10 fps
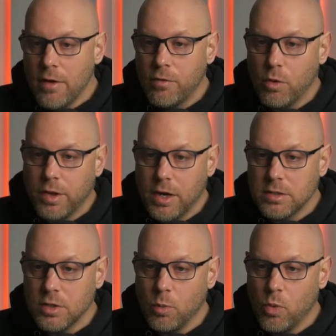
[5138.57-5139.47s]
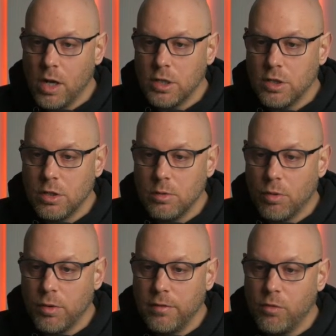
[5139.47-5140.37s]
4th garrison, 1, 2,
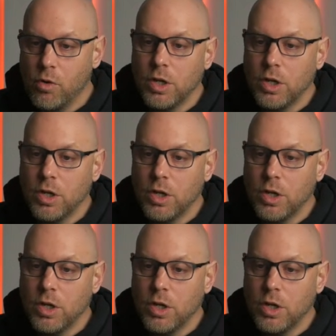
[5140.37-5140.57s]
3, 4.